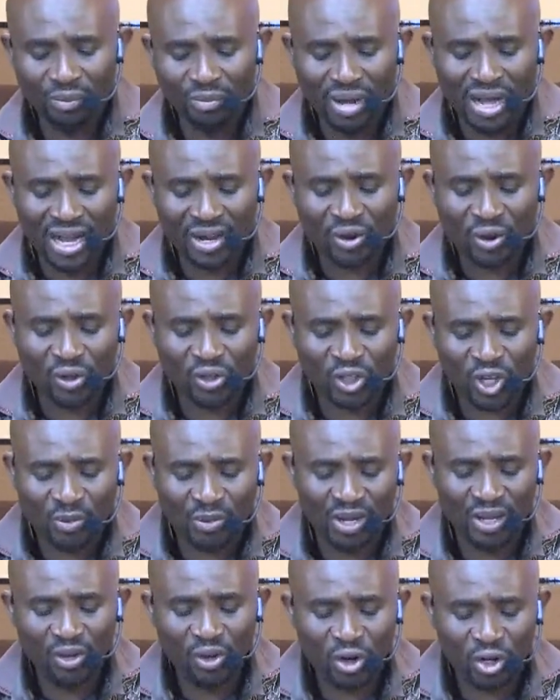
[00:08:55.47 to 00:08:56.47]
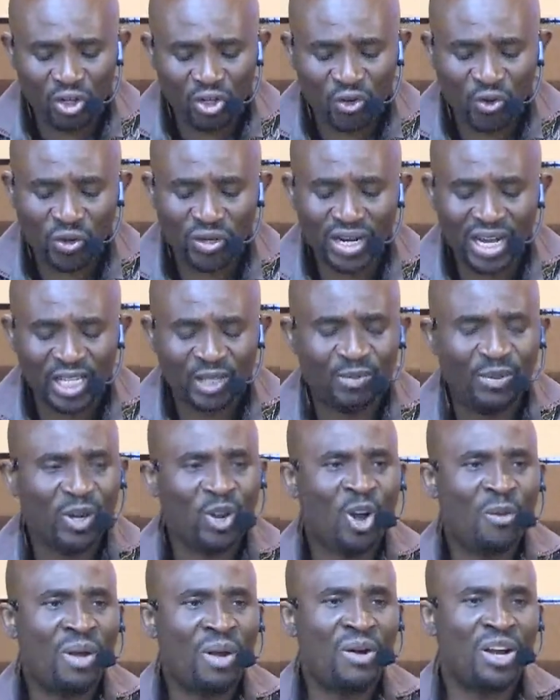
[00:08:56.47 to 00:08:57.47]
Makosebe, your truth has
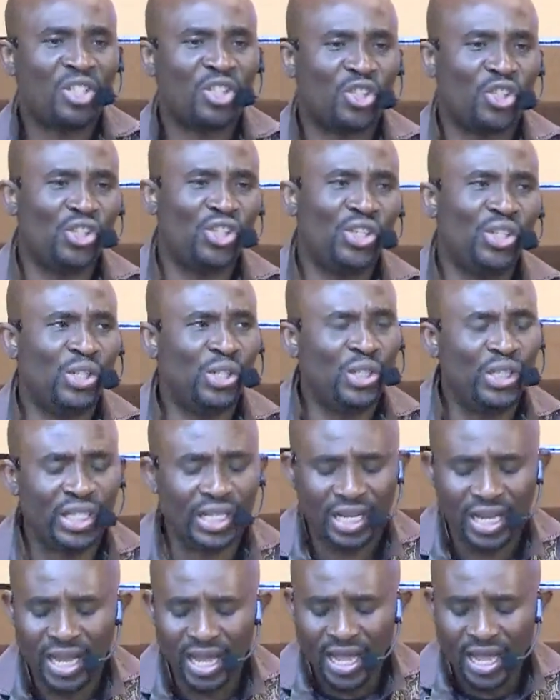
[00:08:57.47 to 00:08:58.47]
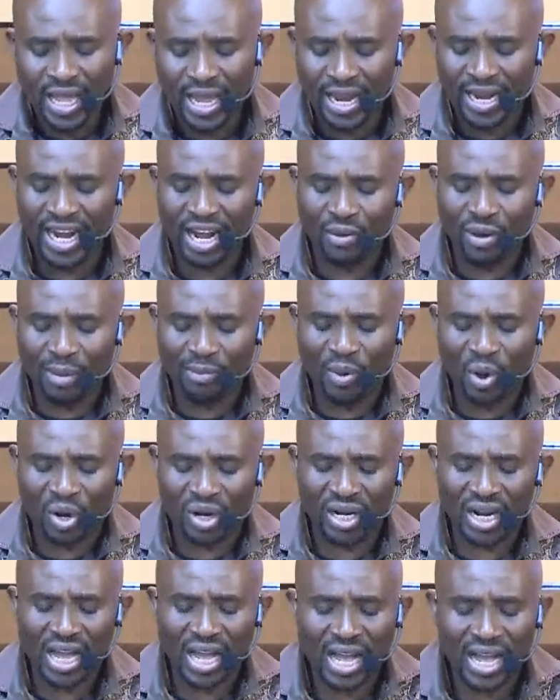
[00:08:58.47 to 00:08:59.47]
become our shield and our
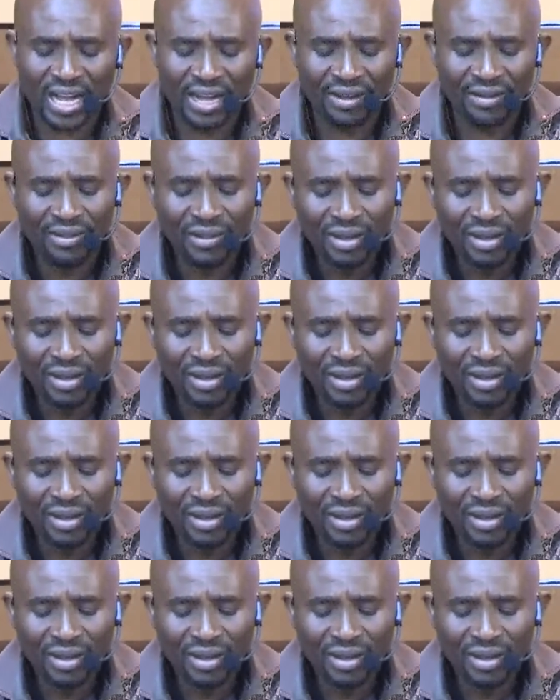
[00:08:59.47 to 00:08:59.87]
buckler.